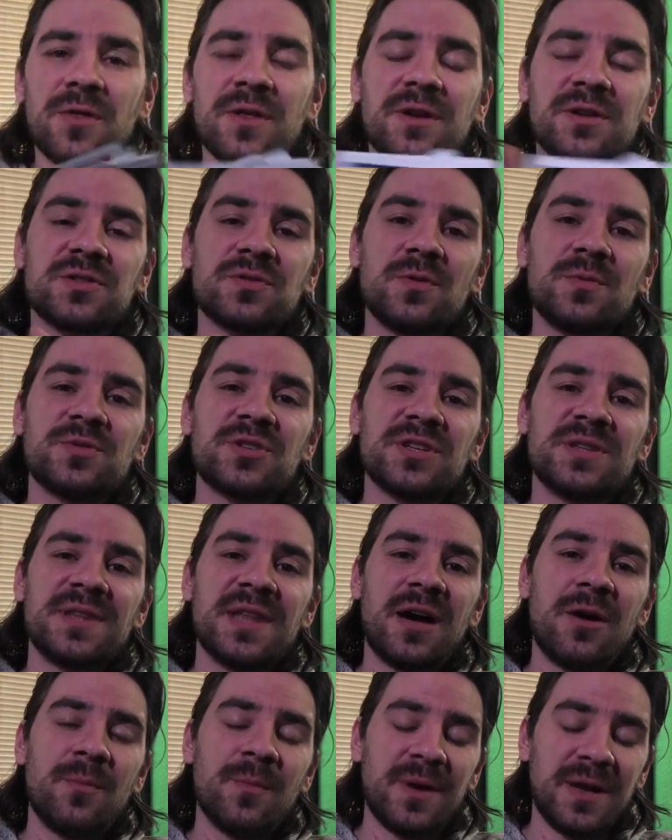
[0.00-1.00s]
the description
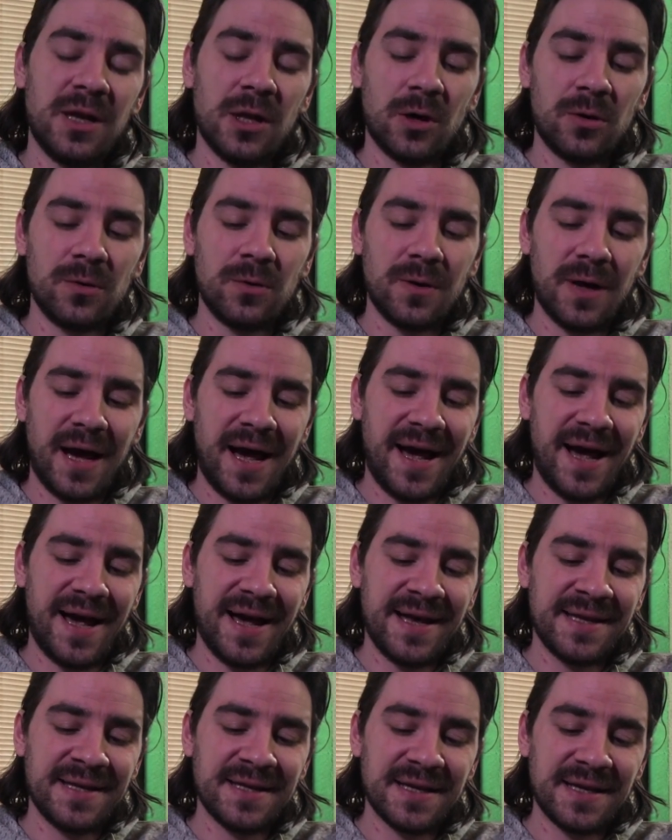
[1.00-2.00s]
down below,
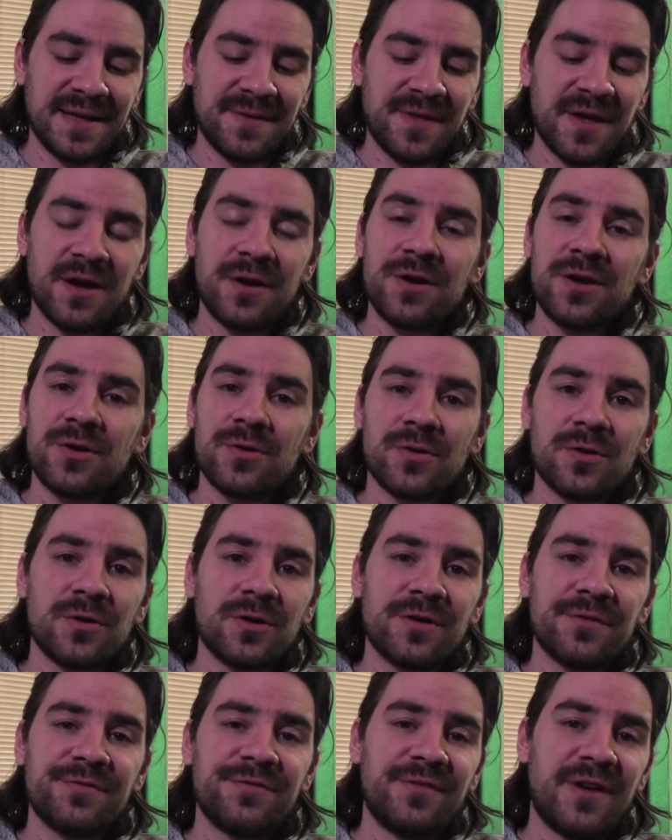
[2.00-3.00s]
and there you're
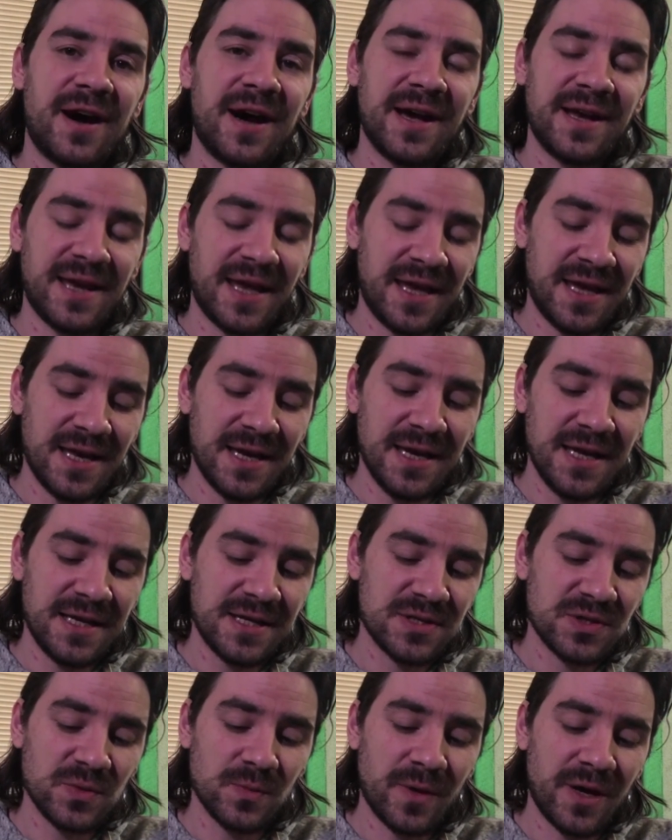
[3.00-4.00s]
gonna find a
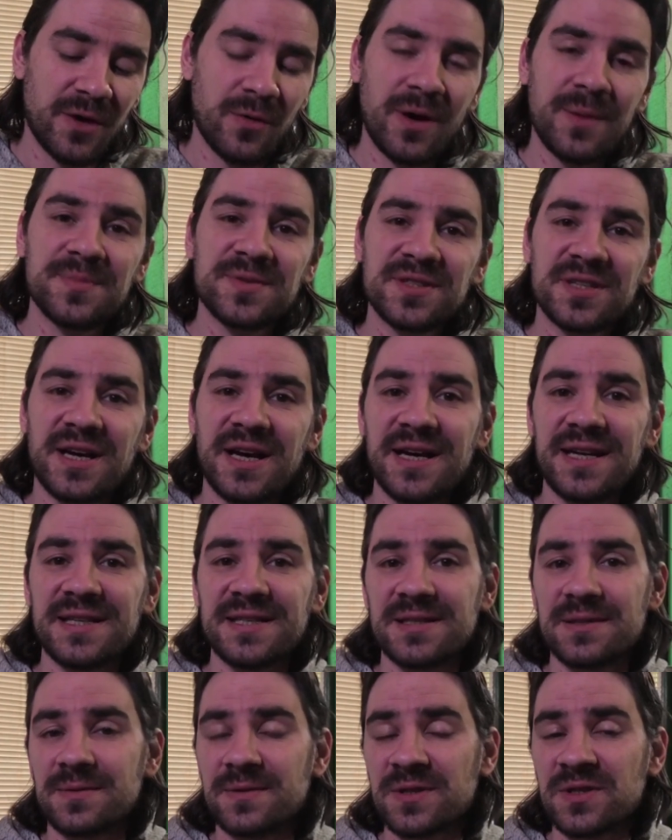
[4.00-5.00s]
link to my
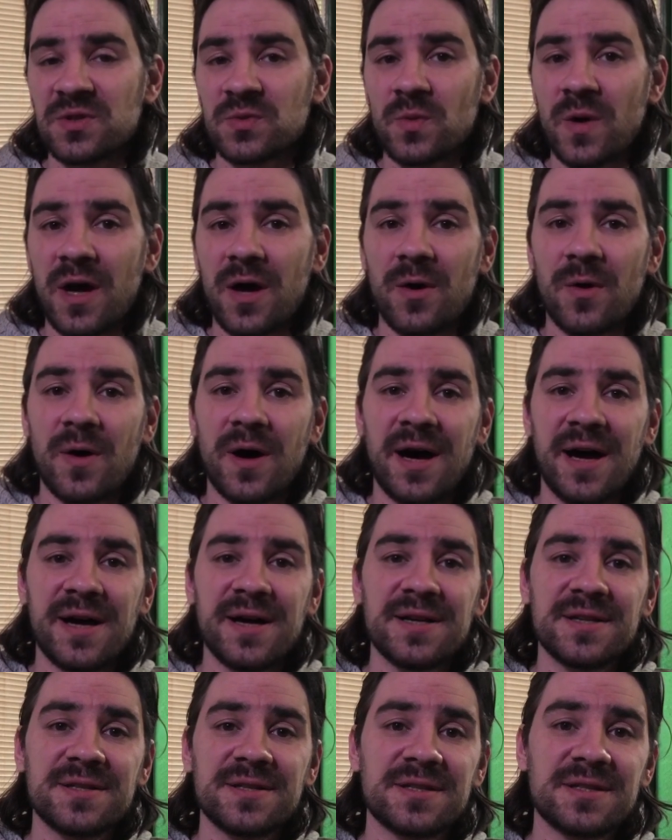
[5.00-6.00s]
website as well
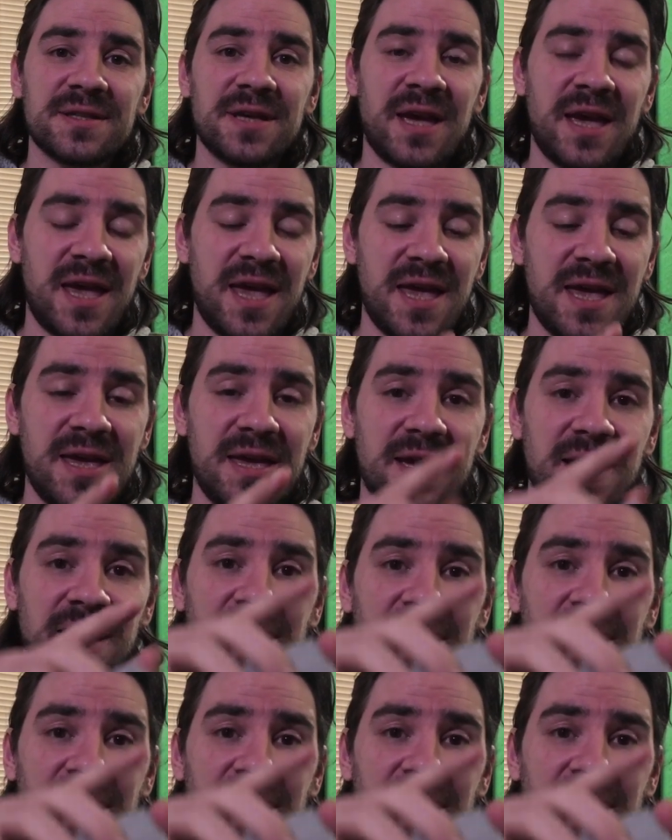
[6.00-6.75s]
as a